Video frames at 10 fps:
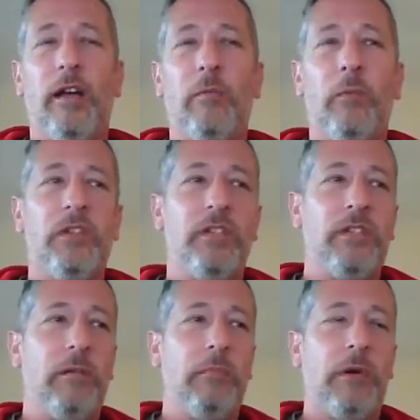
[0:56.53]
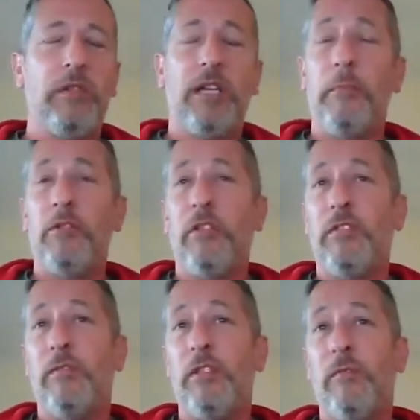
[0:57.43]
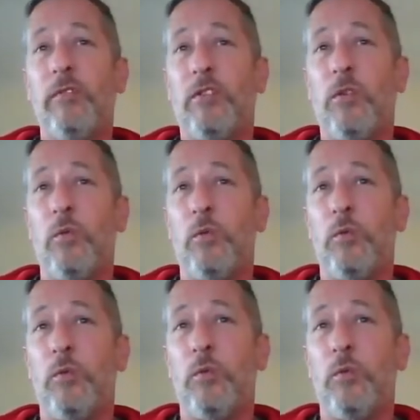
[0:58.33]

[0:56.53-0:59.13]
which is a multi-academy trust of 7 schools.